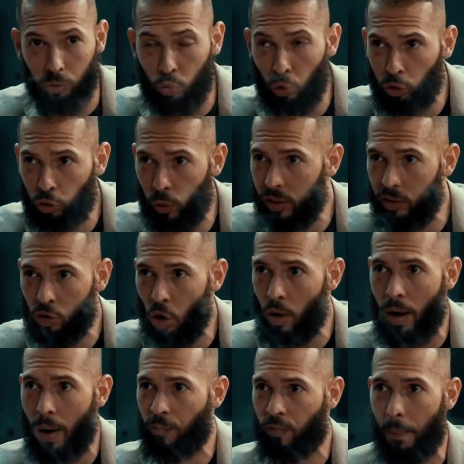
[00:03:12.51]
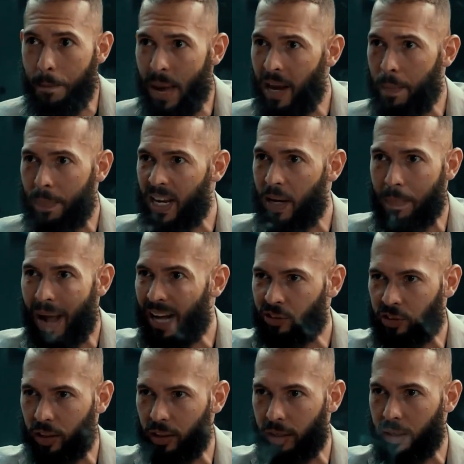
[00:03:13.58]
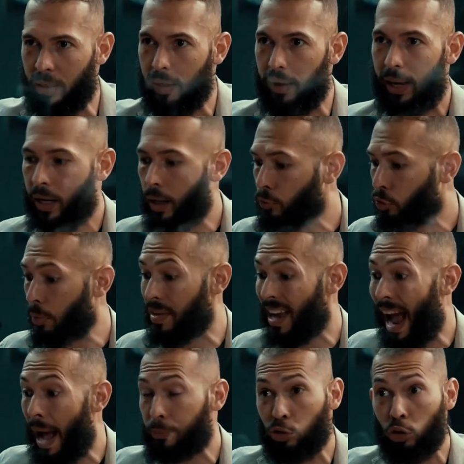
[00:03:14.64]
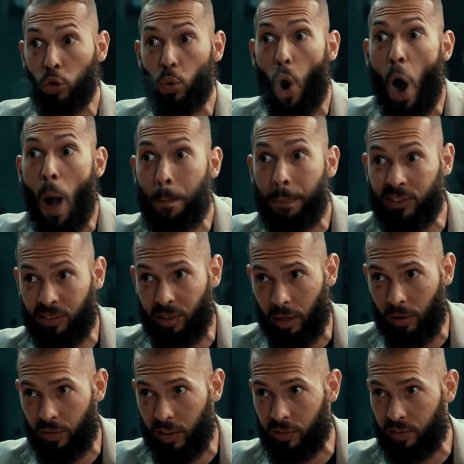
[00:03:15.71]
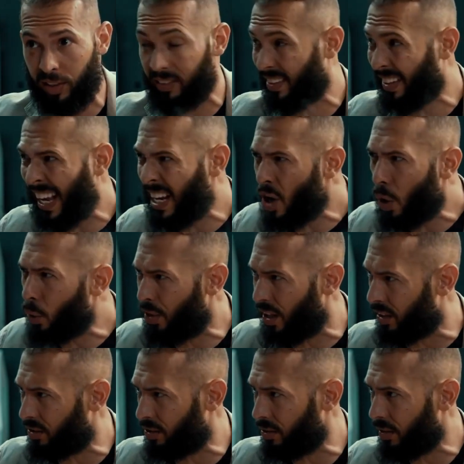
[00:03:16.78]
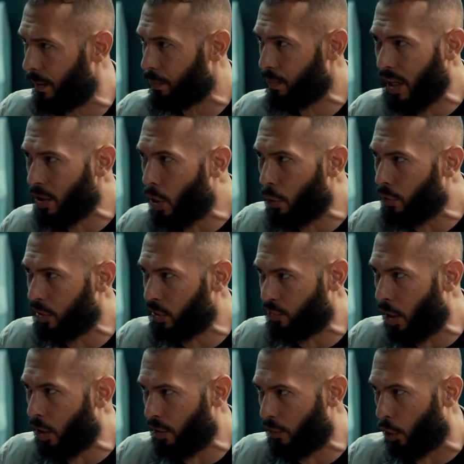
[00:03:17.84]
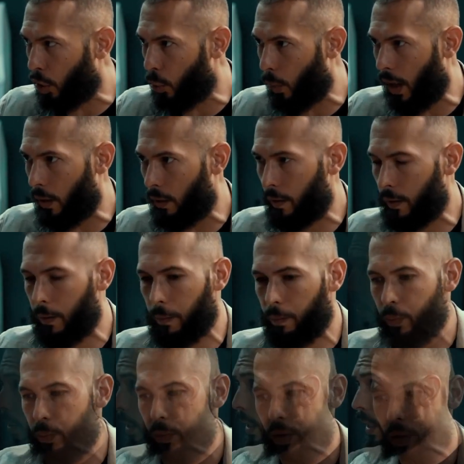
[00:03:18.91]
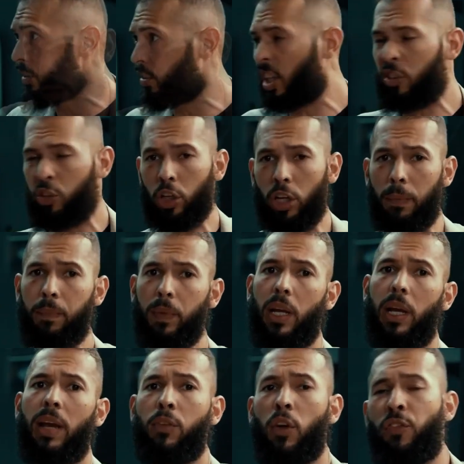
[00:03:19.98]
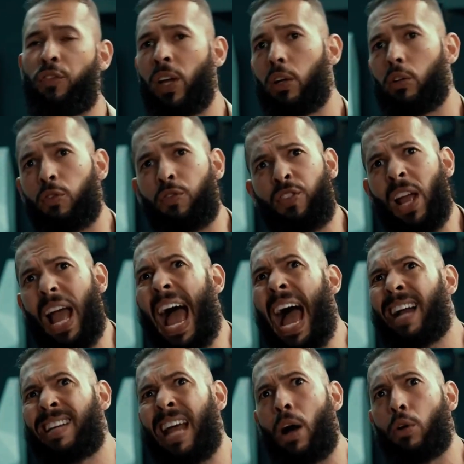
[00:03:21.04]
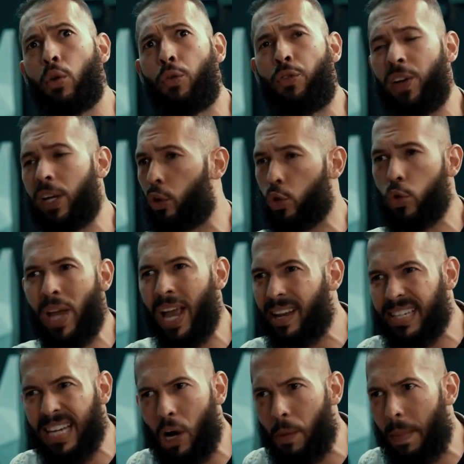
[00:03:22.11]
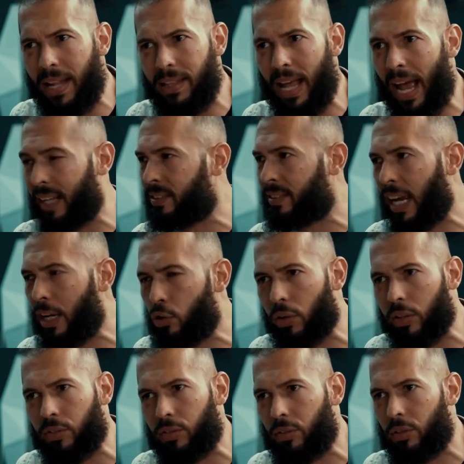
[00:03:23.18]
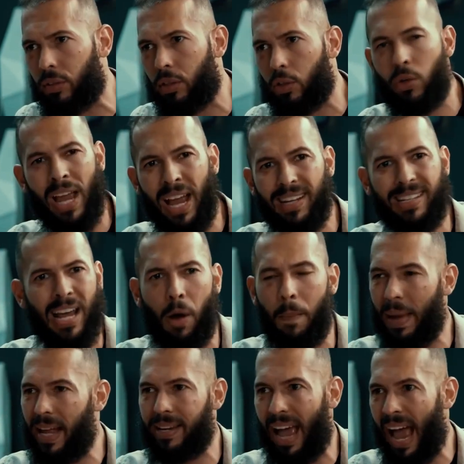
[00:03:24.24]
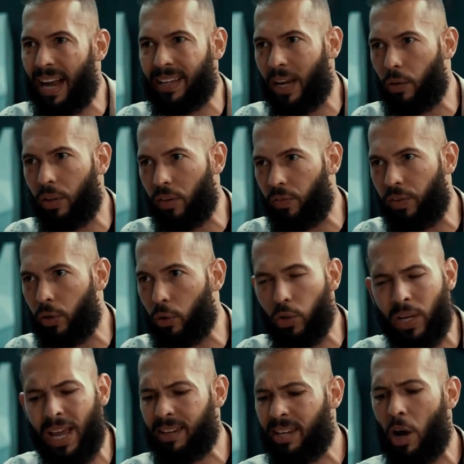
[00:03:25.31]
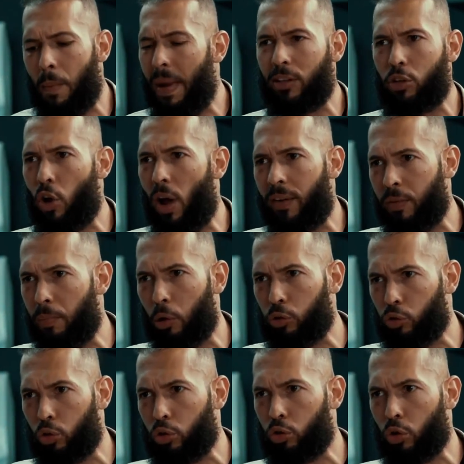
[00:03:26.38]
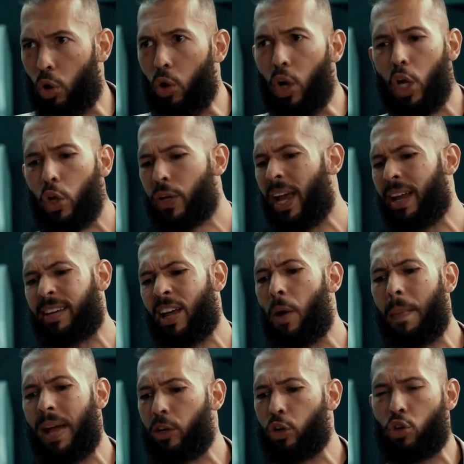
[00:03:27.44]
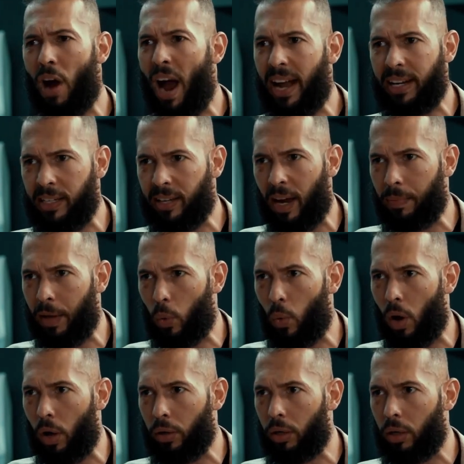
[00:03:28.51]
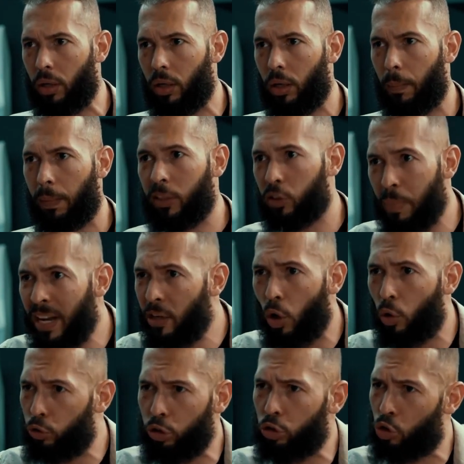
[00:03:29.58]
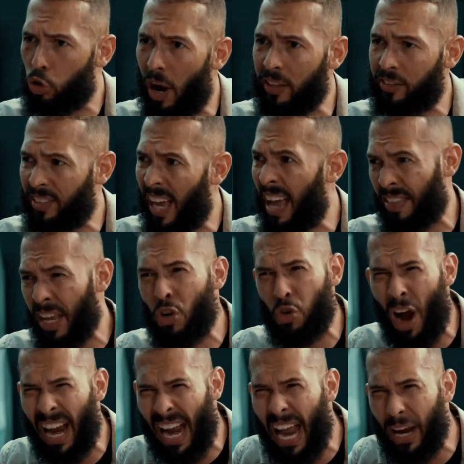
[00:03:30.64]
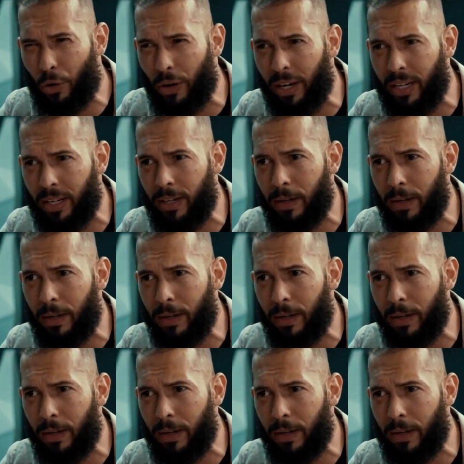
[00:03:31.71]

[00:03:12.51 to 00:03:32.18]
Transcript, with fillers: School shooting does not come from men being masculine. It comes from the absolute opposite of these things. And they know this. They know this very, very well. Teaching them, if you feel, act how you feel. You can't tell men that. It's dangerous. You can't tell men to act how they feel. You can't tell men to not have emotional control. You can't tell men to cry anytime they want. Because men don't just cry sad. They cry angry.